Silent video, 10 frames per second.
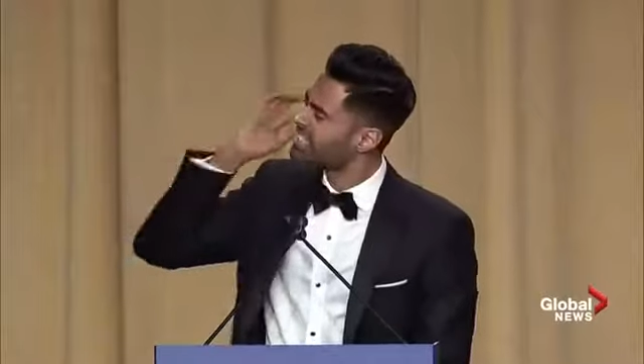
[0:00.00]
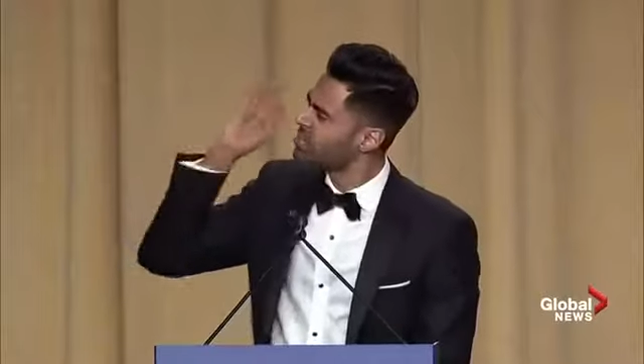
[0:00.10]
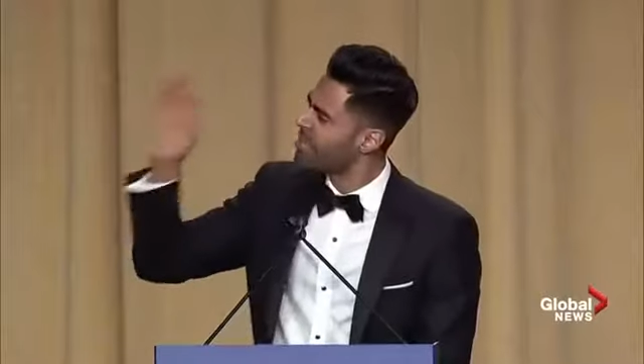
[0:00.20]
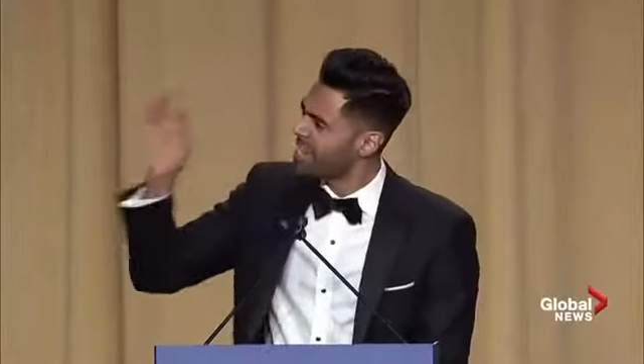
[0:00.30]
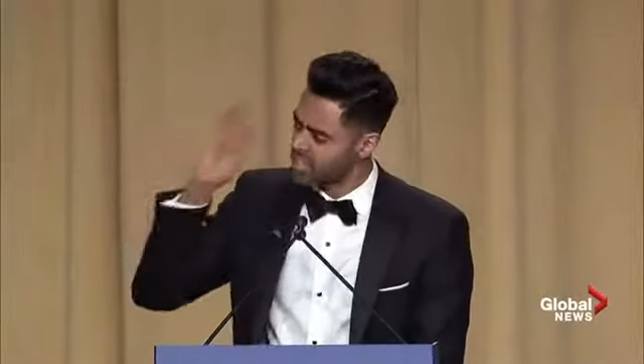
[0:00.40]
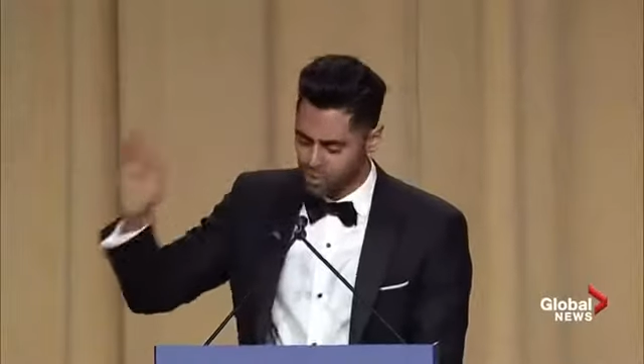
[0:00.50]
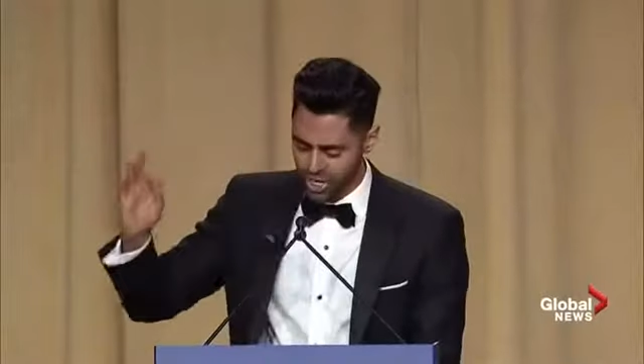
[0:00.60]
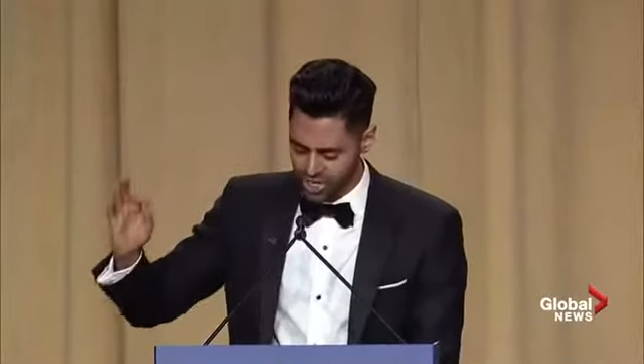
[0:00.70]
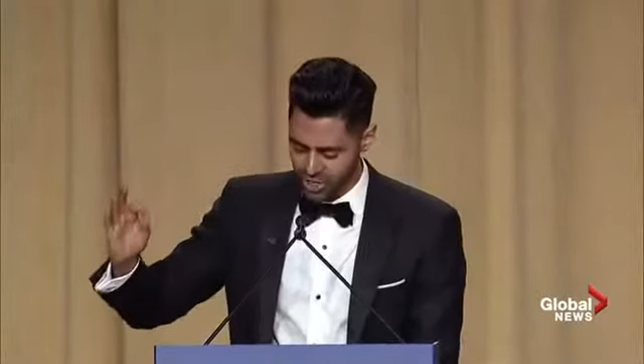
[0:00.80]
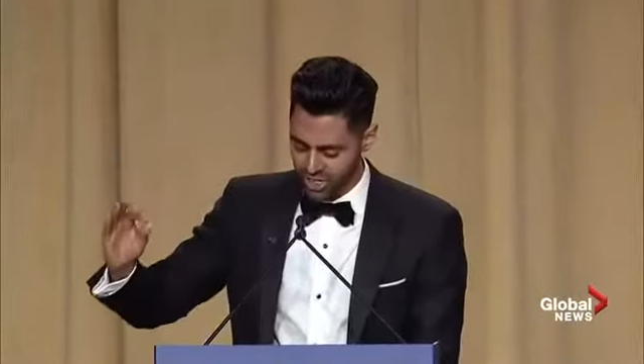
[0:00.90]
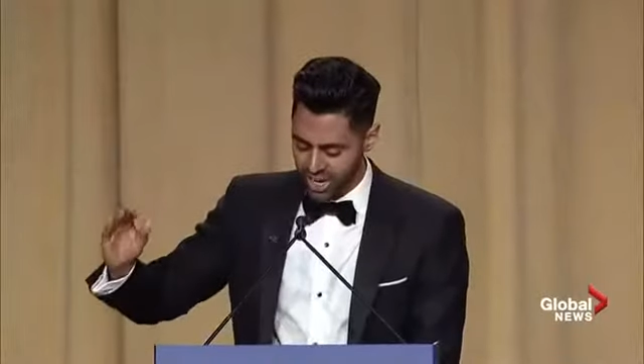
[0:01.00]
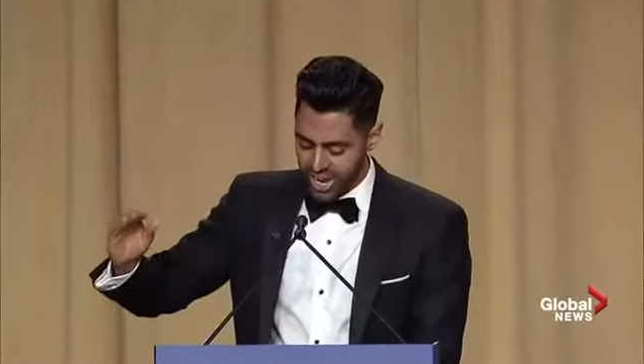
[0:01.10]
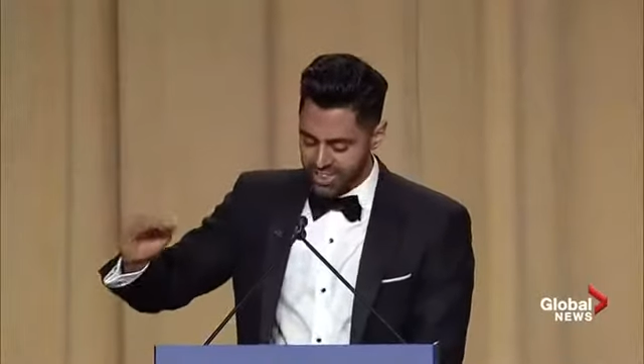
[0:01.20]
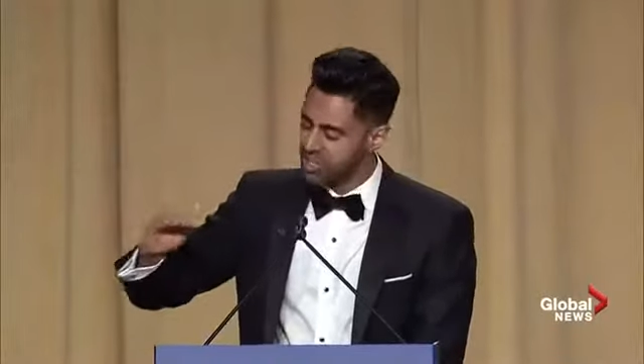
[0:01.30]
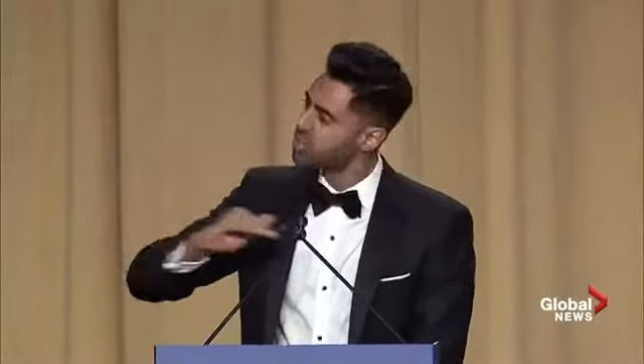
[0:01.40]
It's this amazing tradition
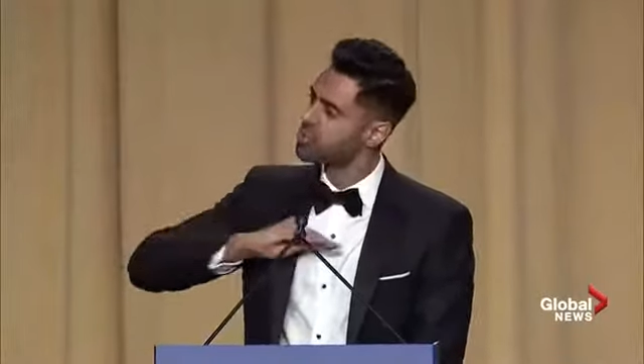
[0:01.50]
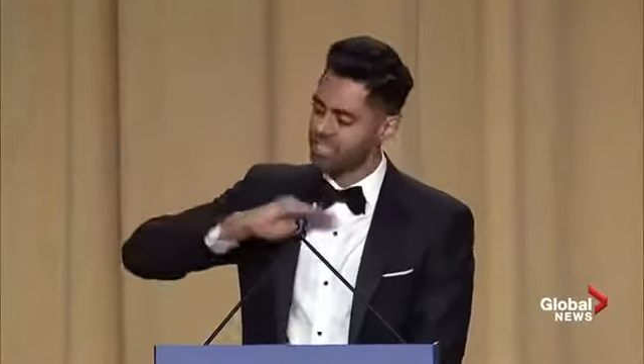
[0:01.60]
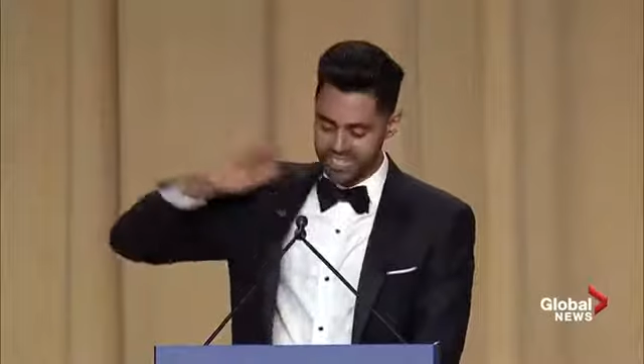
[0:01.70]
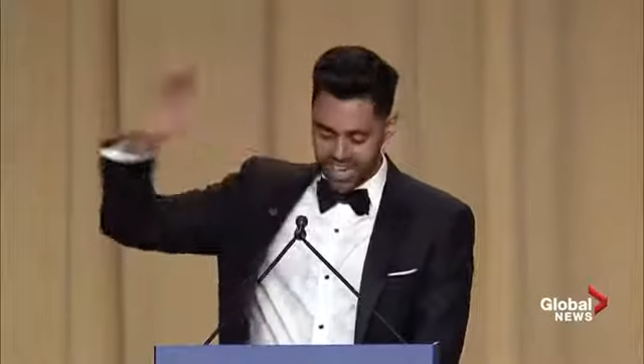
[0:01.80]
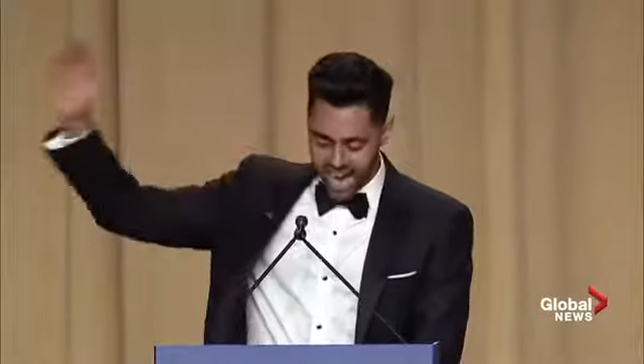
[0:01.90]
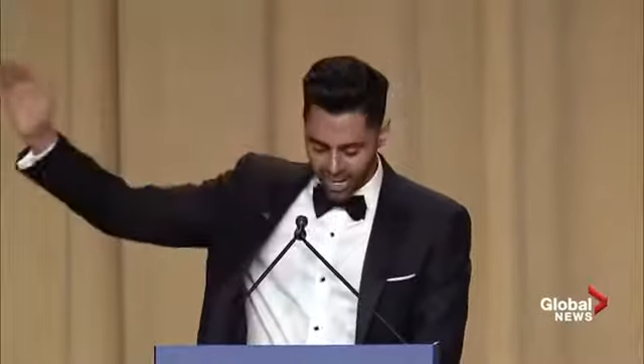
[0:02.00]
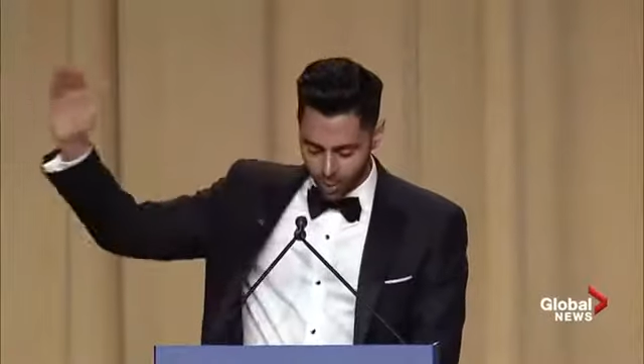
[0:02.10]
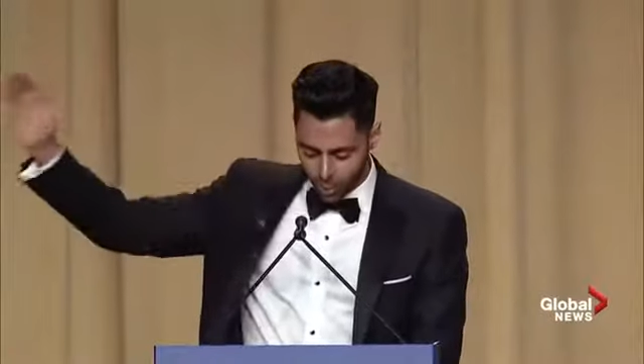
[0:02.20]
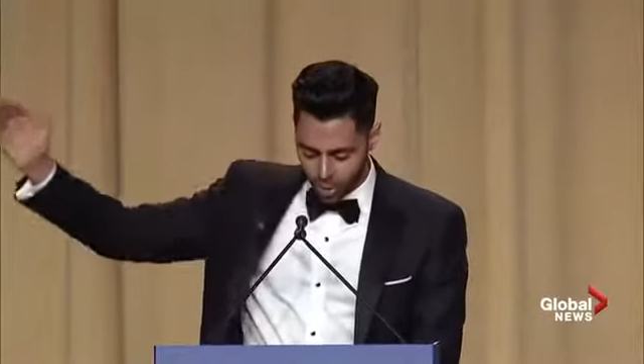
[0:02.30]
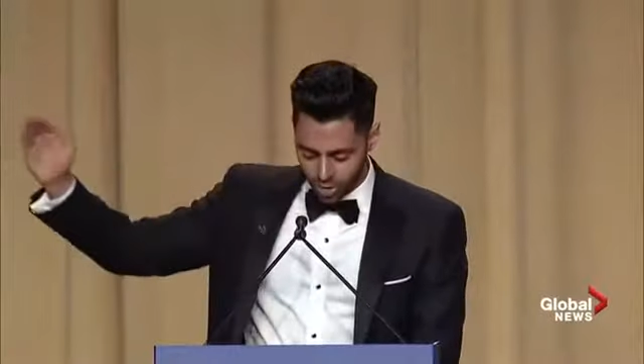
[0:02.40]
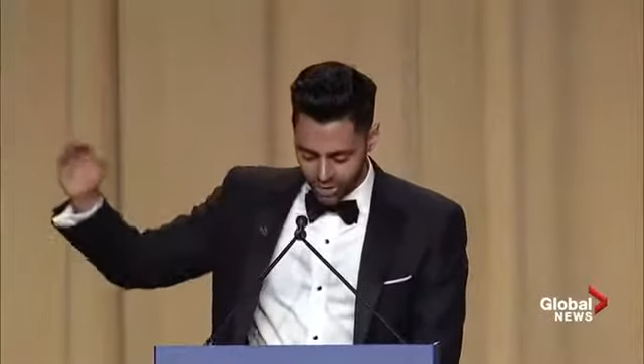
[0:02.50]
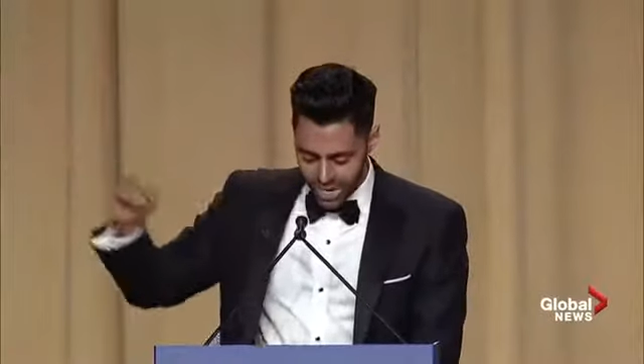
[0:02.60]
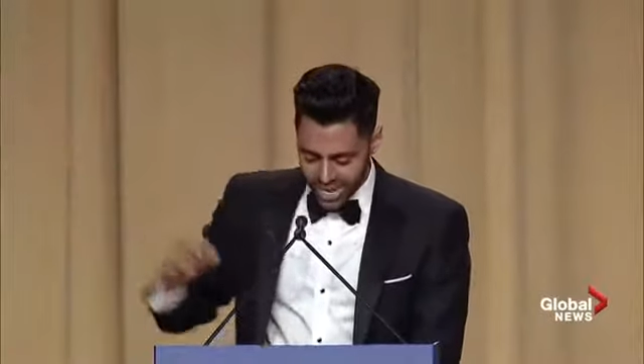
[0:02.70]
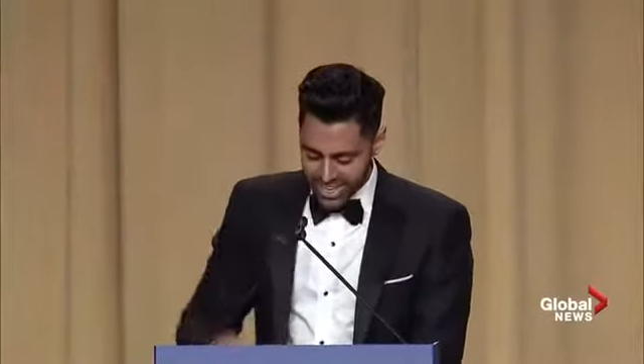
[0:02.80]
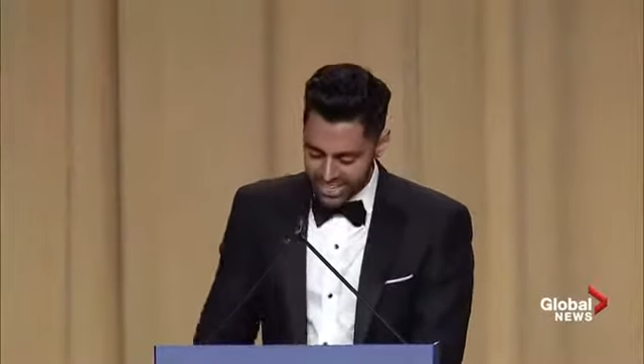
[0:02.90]
that shows the entire world
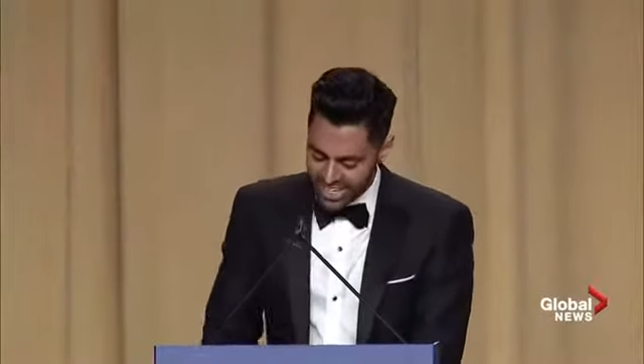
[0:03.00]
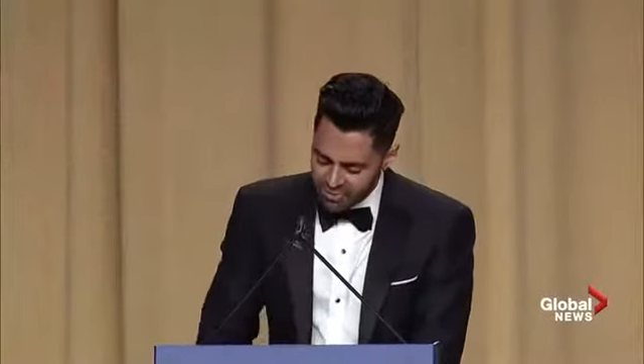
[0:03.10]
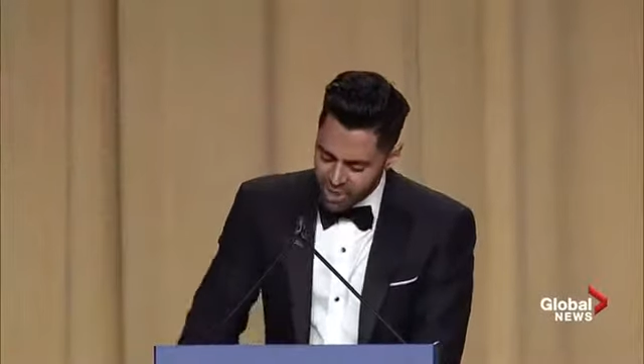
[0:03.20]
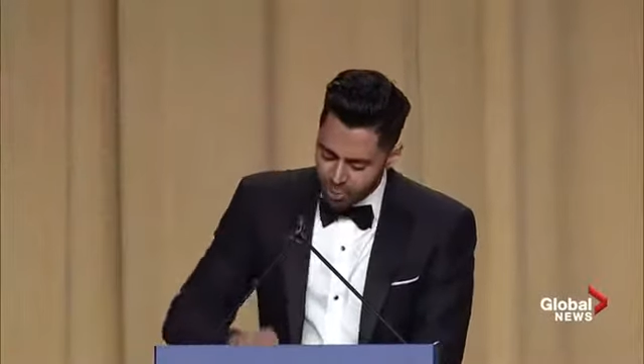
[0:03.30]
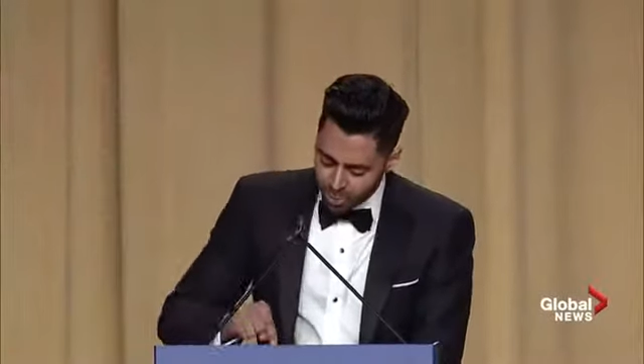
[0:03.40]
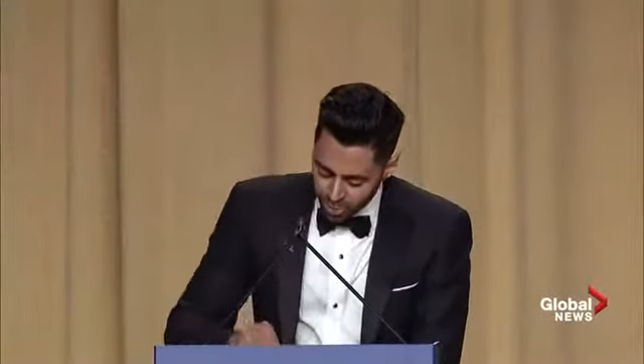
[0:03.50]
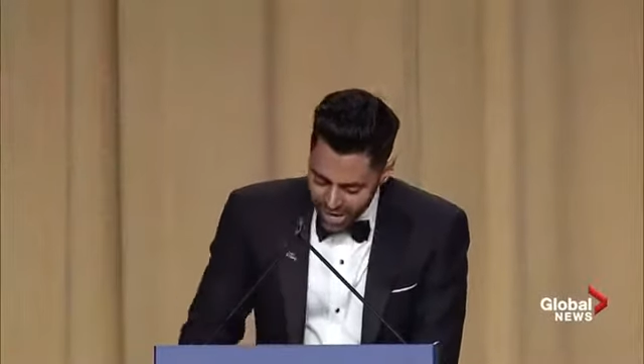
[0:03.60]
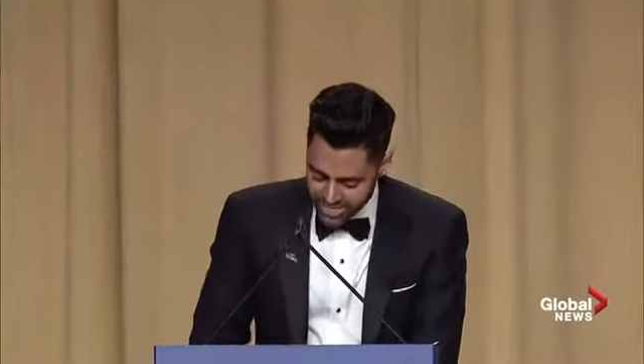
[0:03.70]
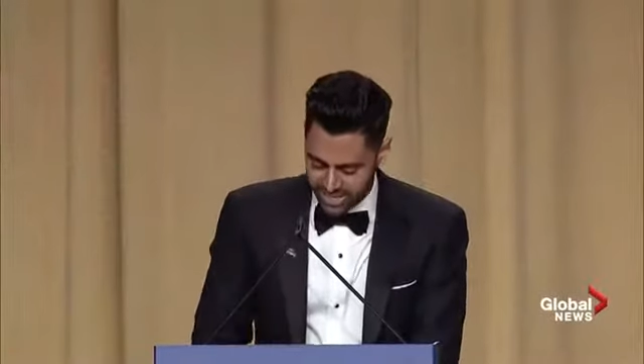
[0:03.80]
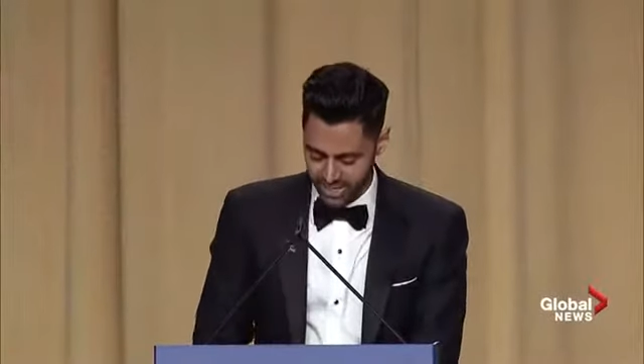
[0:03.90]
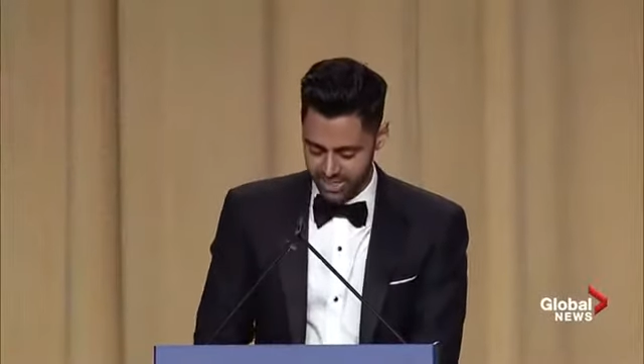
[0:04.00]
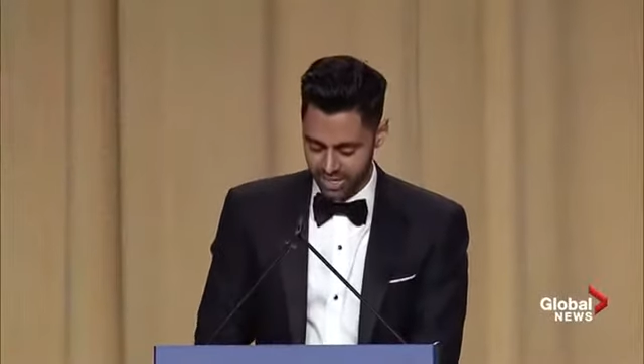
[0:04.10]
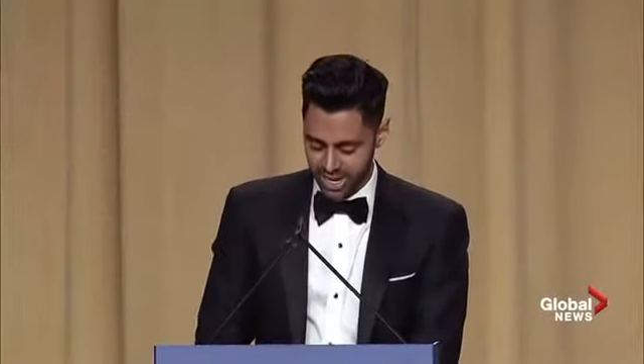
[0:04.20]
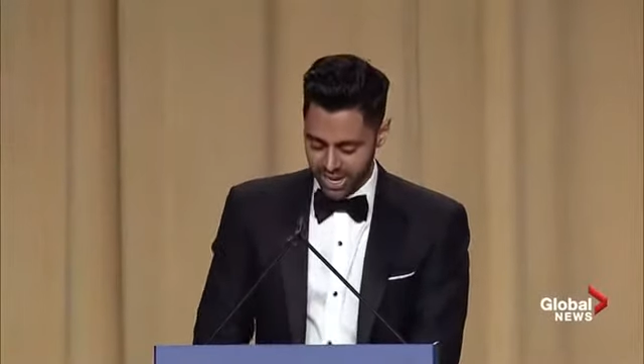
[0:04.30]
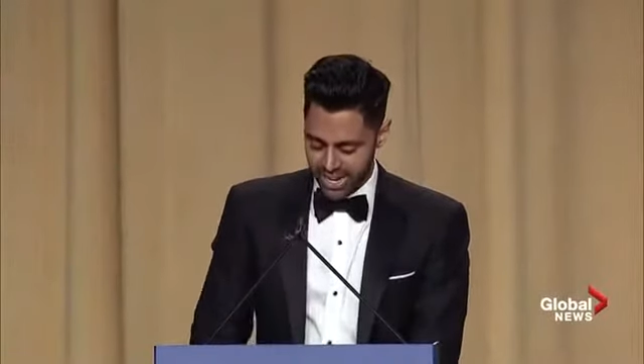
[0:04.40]
that even the president